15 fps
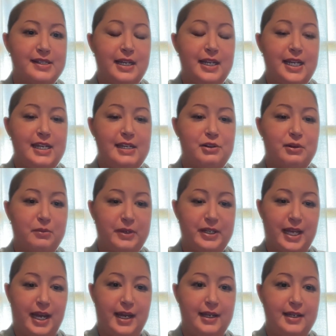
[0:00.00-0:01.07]
He told me
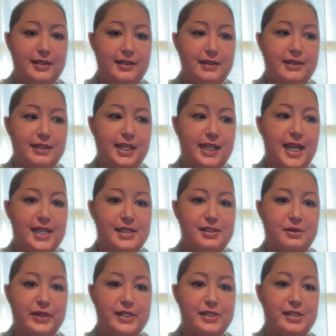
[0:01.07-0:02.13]
that the cancer
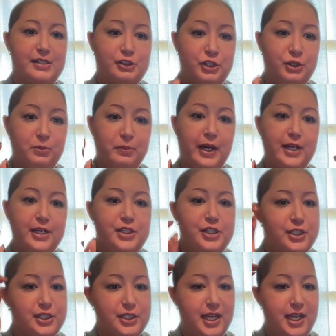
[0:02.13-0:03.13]
was too much.